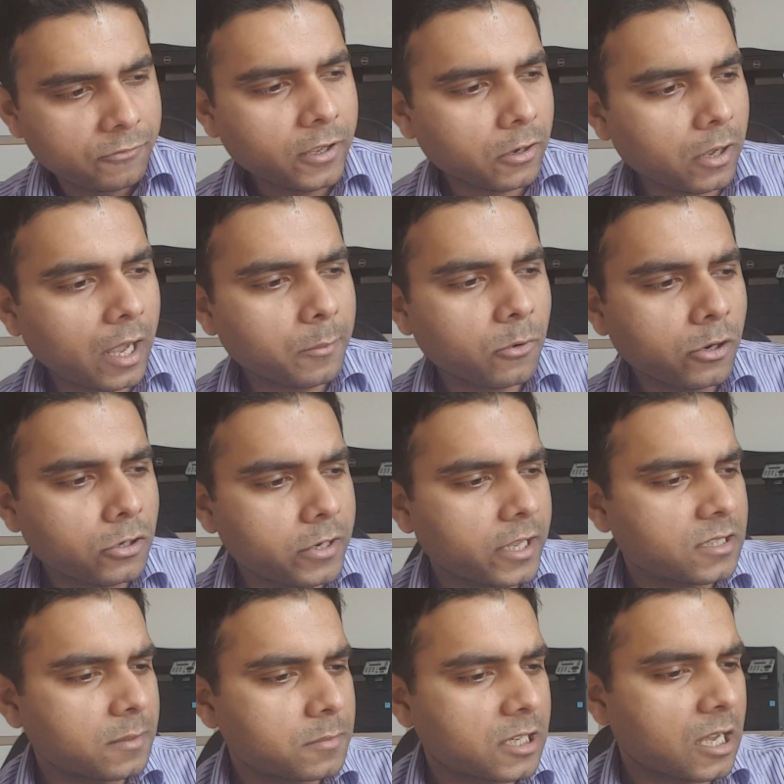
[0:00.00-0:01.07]
I'm going to
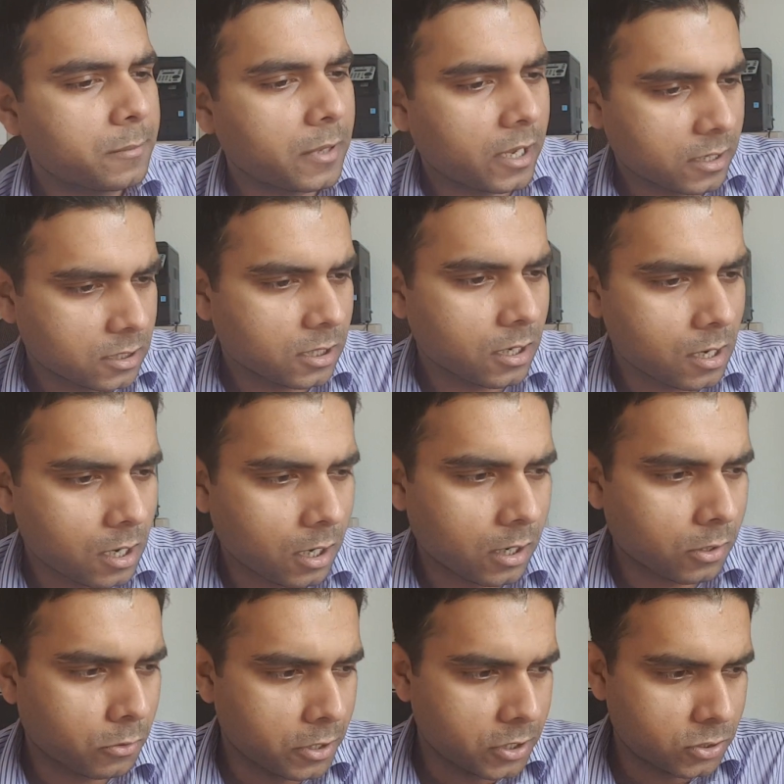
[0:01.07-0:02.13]
take some time and
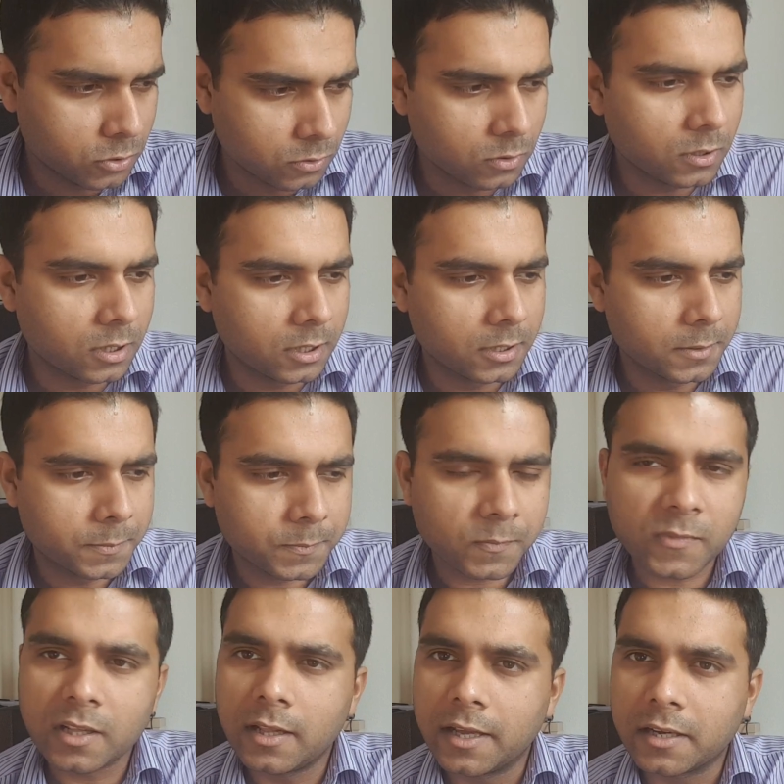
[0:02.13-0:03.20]
going to
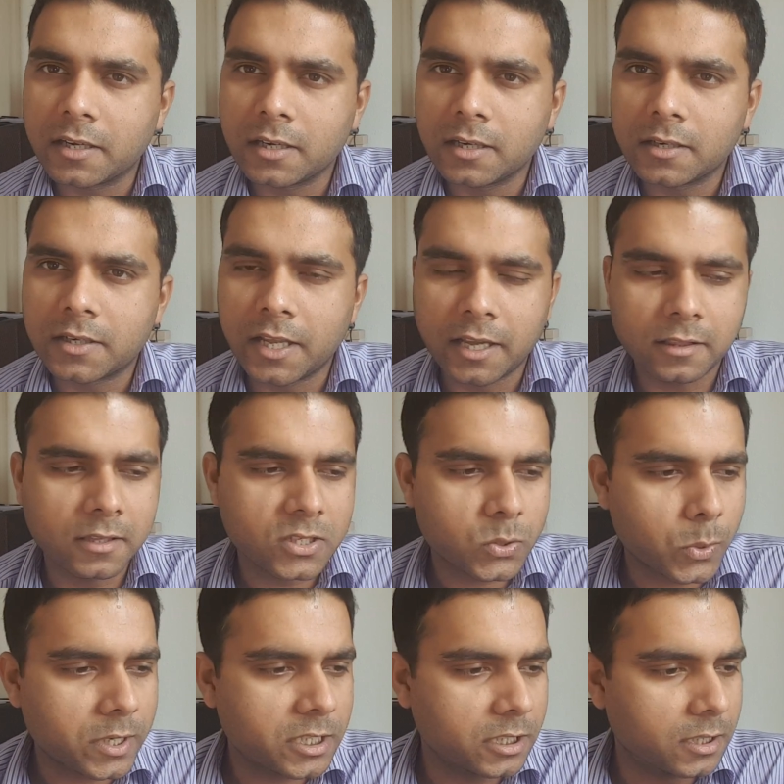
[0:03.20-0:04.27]
take this
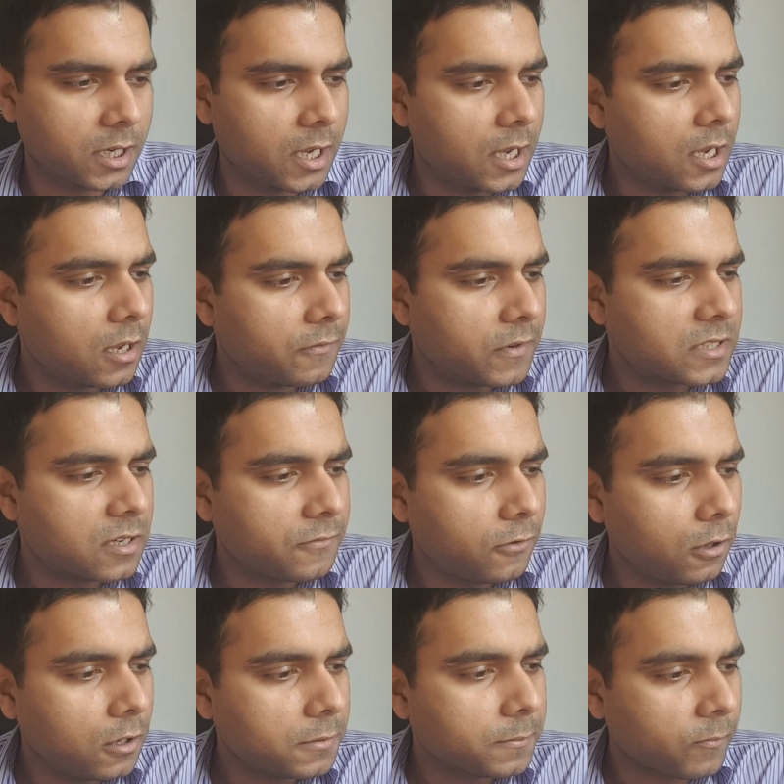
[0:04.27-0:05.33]
question. First of
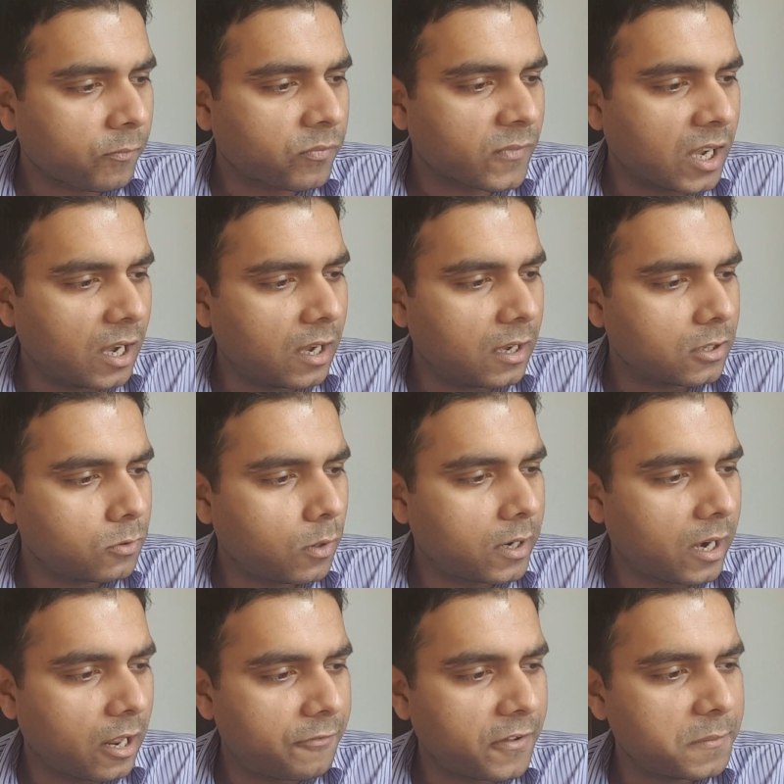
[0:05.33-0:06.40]
all, you
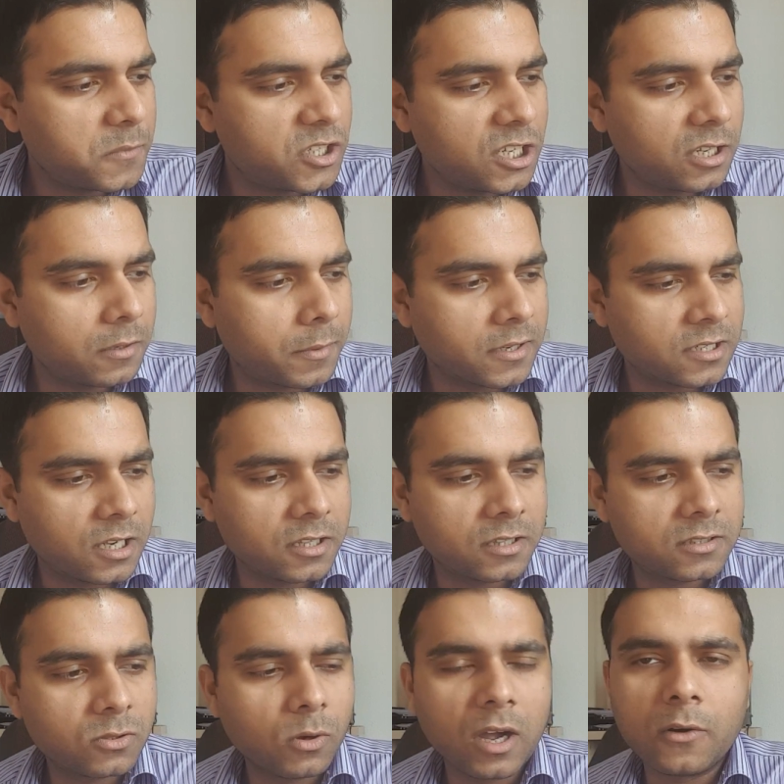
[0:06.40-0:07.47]
are FMG,
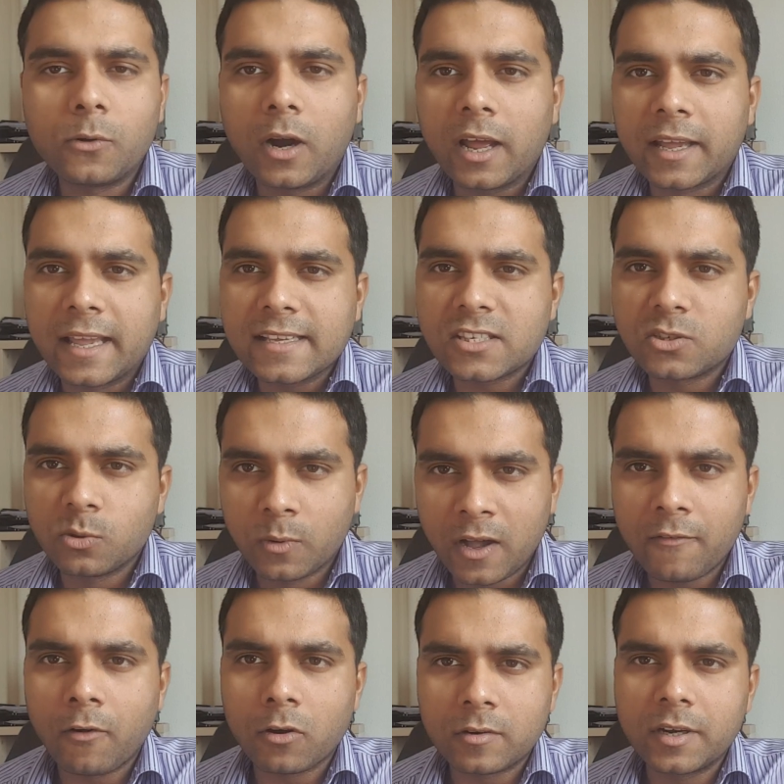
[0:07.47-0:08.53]
Prashant. So I guess you
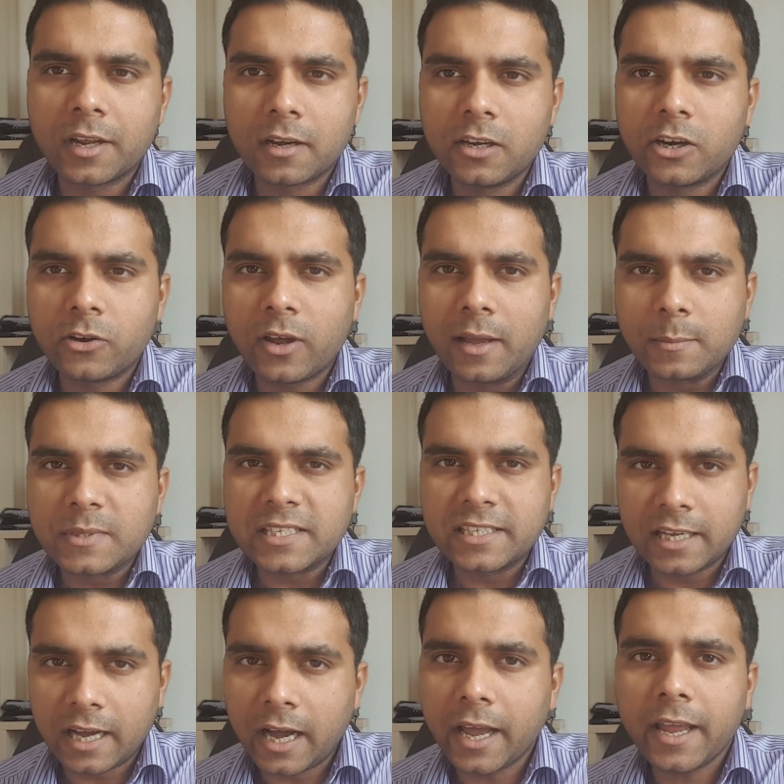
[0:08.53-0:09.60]
have already cleared your
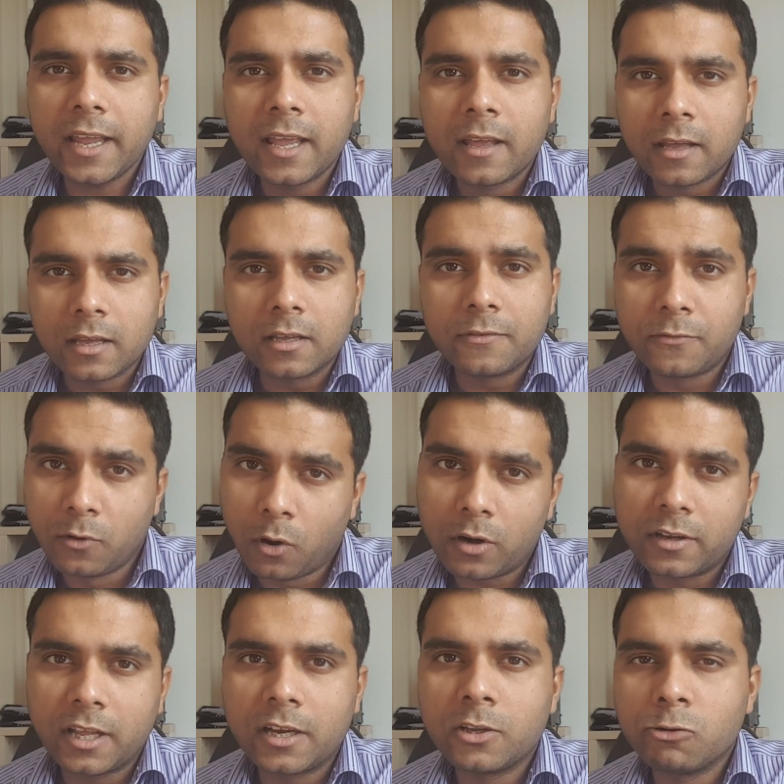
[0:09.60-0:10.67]
MCI. If
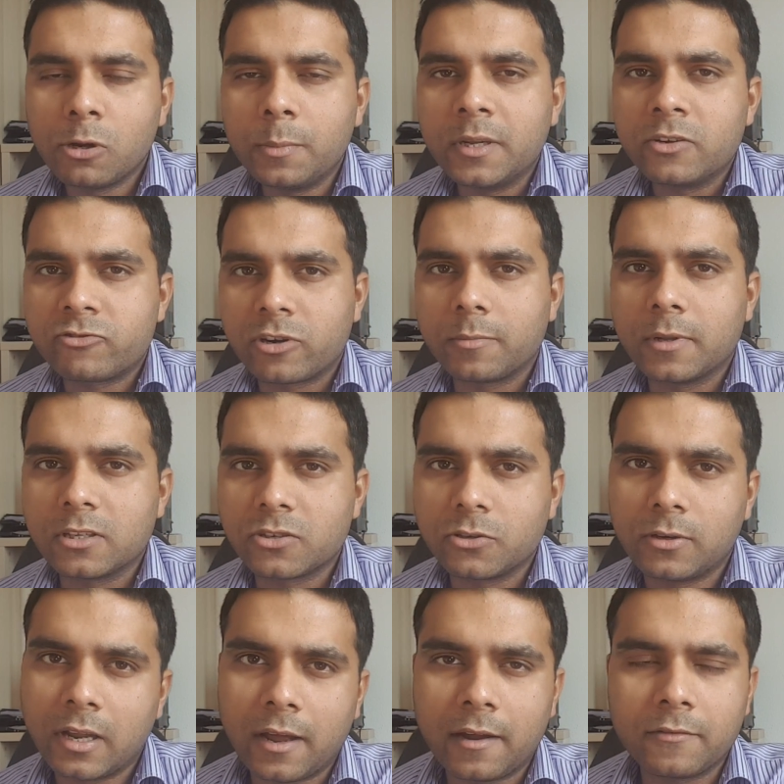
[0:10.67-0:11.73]
not, then you will be in trouble. So
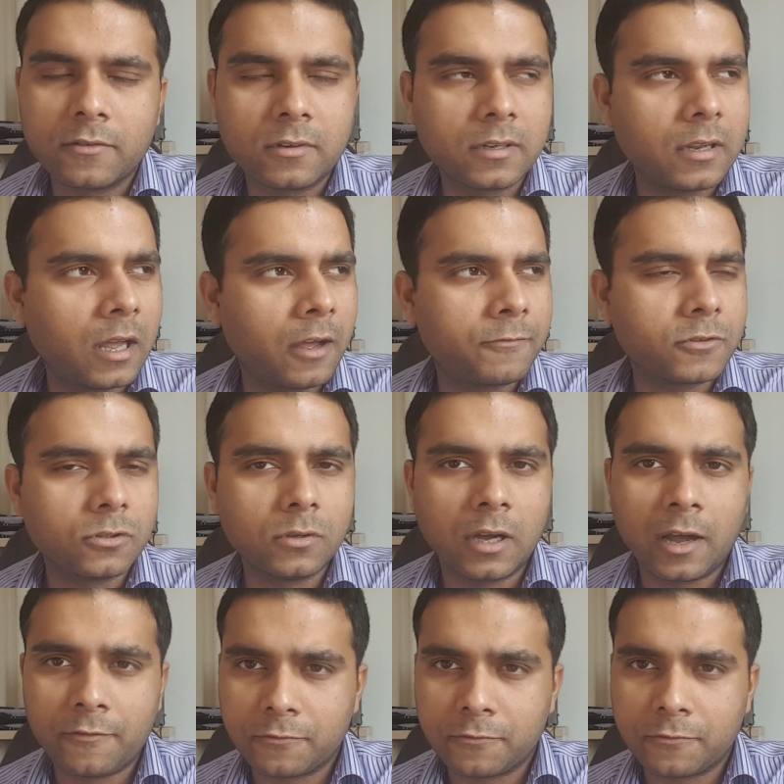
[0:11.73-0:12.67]
you'll have to